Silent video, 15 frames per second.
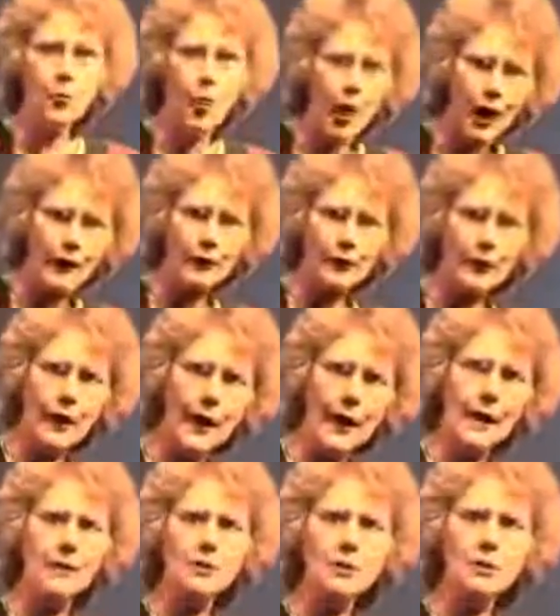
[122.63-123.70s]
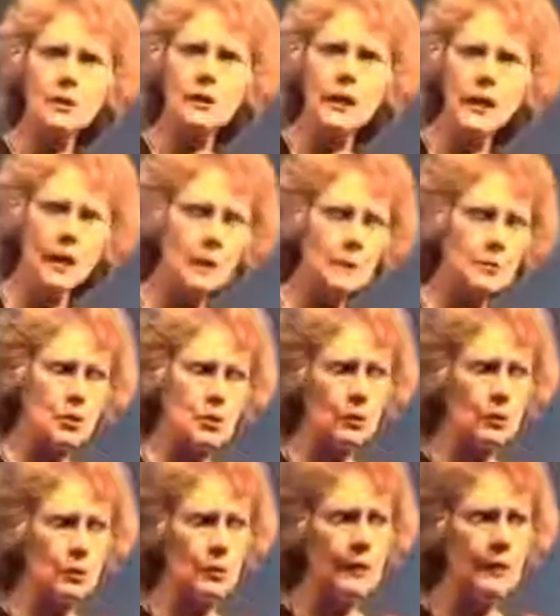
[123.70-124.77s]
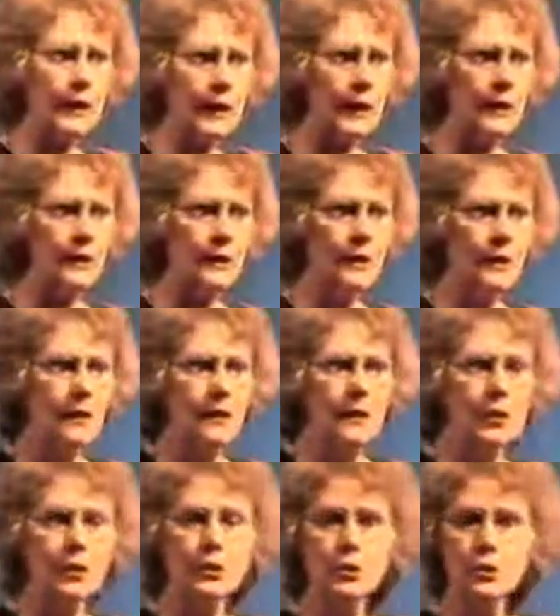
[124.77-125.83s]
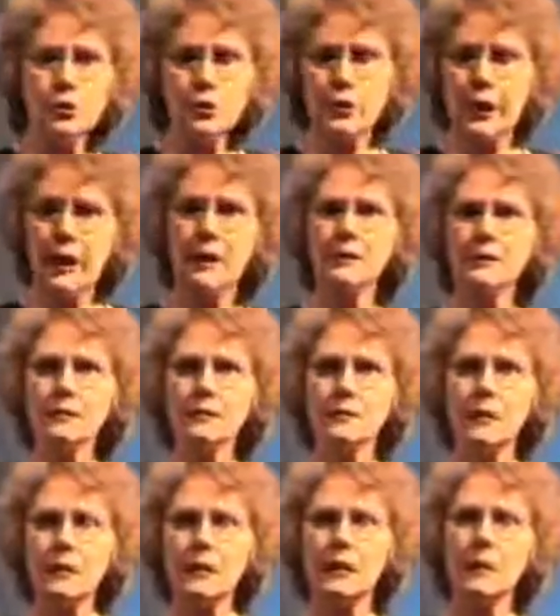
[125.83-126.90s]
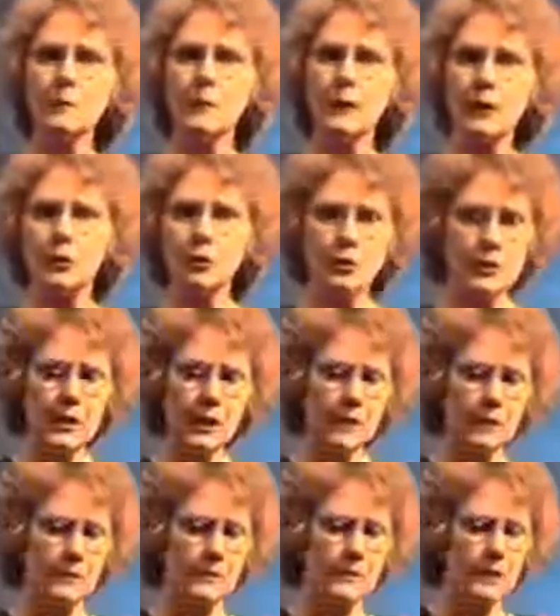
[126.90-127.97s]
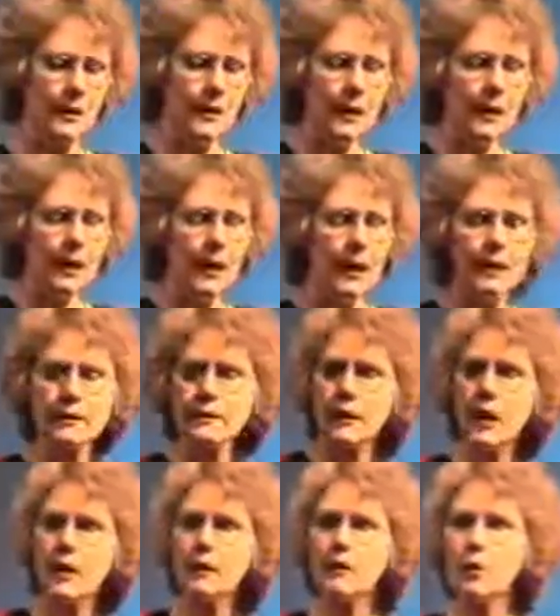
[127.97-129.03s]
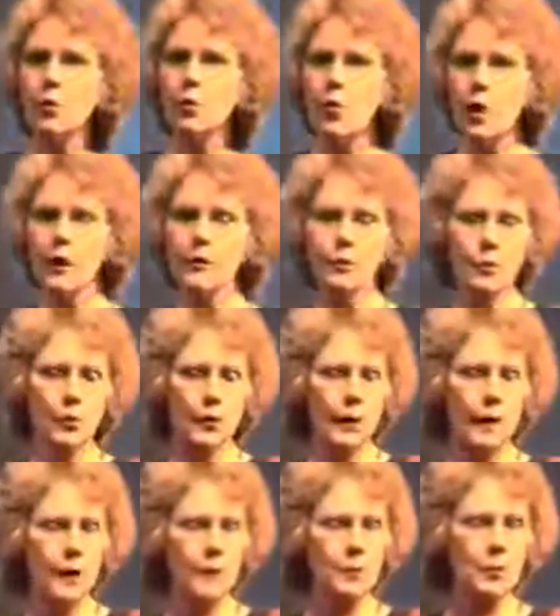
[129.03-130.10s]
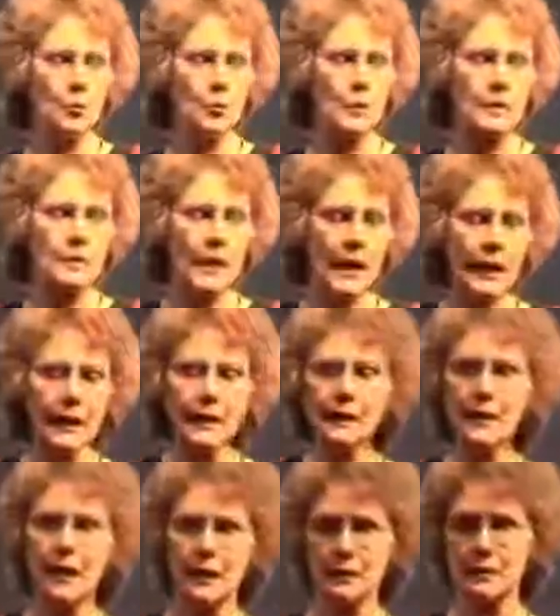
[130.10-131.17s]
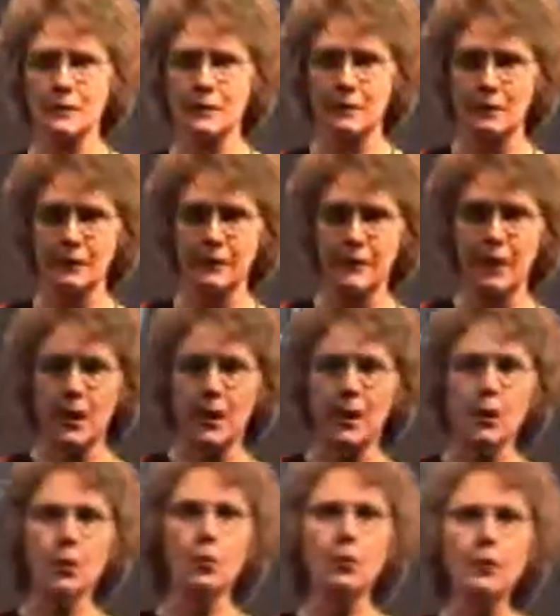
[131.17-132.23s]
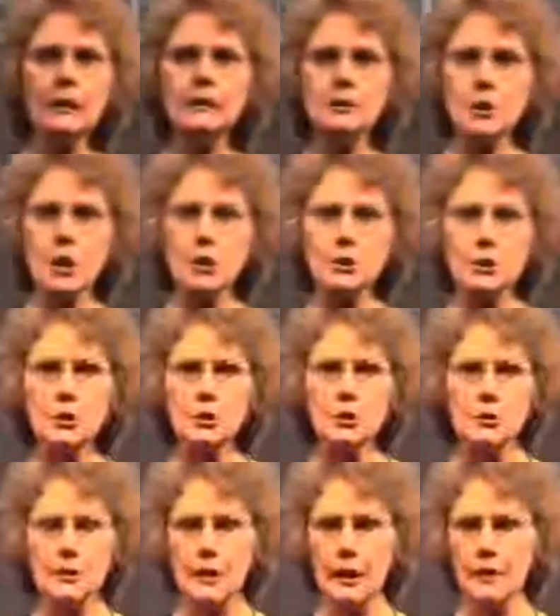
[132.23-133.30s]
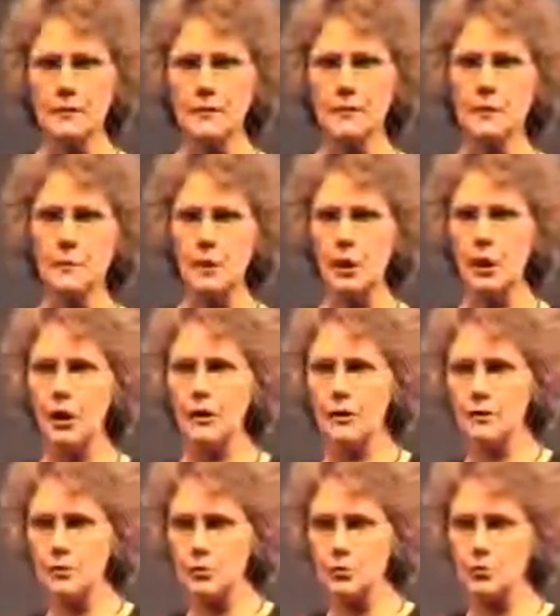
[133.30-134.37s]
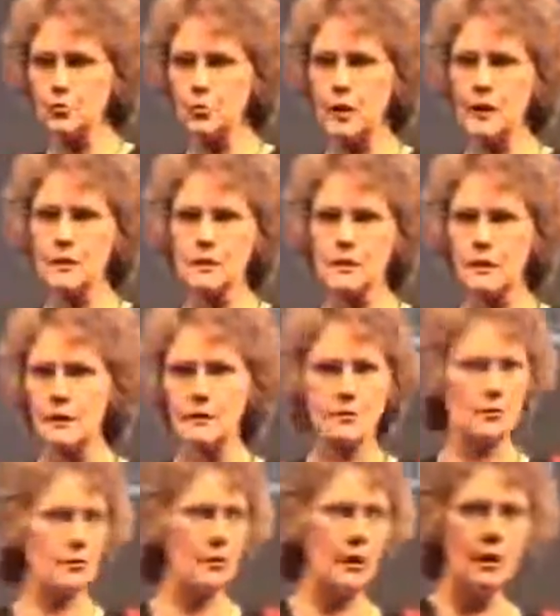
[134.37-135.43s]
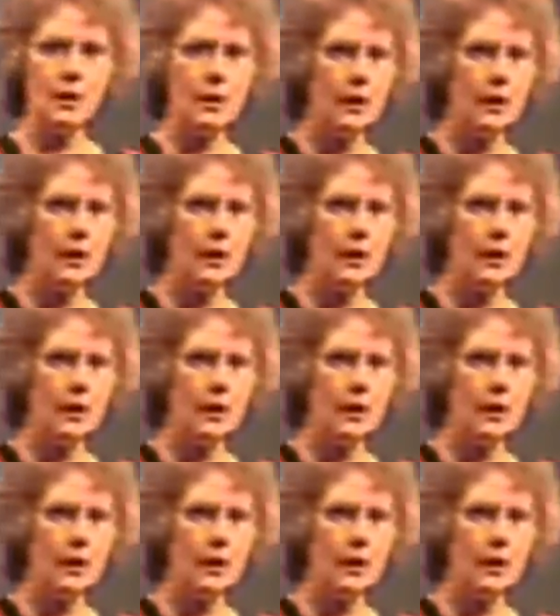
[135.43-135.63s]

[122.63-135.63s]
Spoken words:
the water actually helps you get your calcium and keep it in your cells. Hexagonal water will help you retain calcium. We start to lose calcium a lot under stress and under